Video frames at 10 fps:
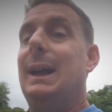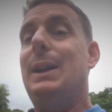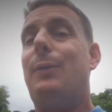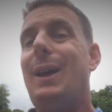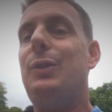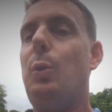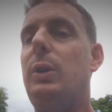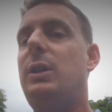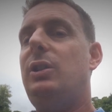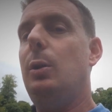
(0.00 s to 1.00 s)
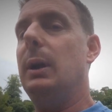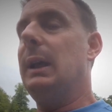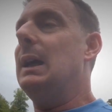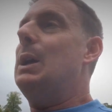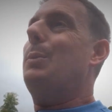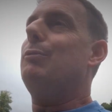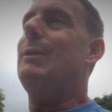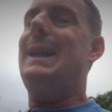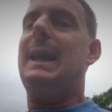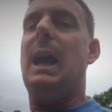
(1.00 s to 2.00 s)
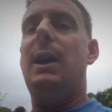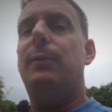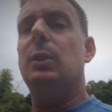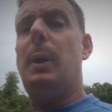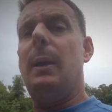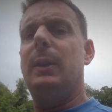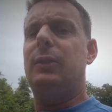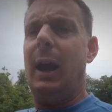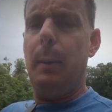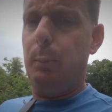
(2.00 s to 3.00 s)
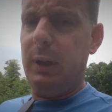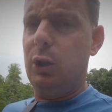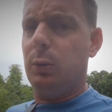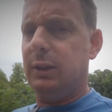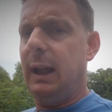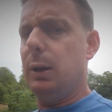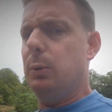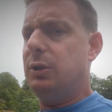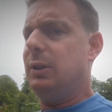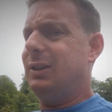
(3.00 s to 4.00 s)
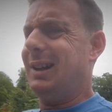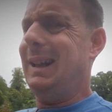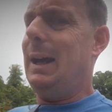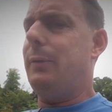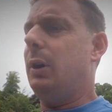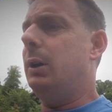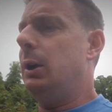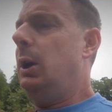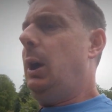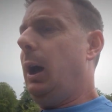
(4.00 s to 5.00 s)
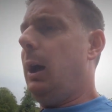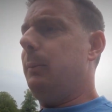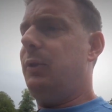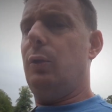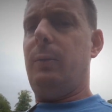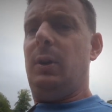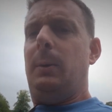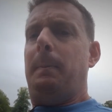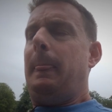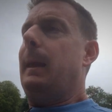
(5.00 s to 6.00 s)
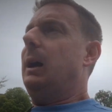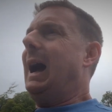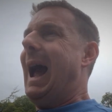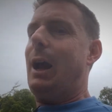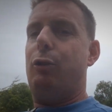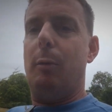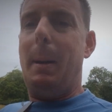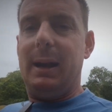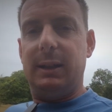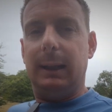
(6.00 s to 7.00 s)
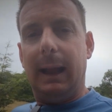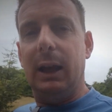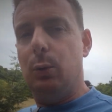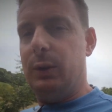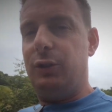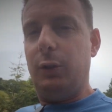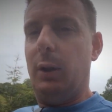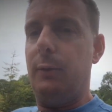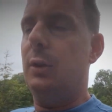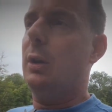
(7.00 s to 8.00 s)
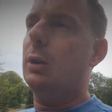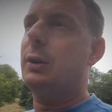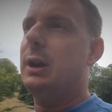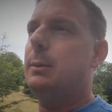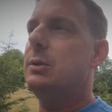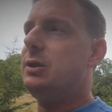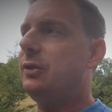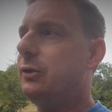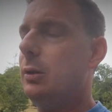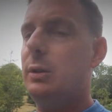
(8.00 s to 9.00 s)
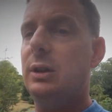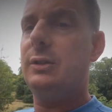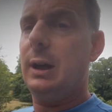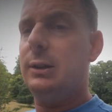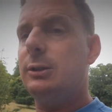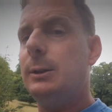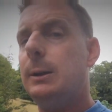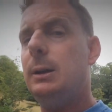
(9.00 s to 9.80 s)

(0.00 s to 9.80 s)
And if that's what you're doing, be really careful about this ambiguous language and this clever um, sort of uh, acrobatic language stuff that a lot of hypnotists do these days.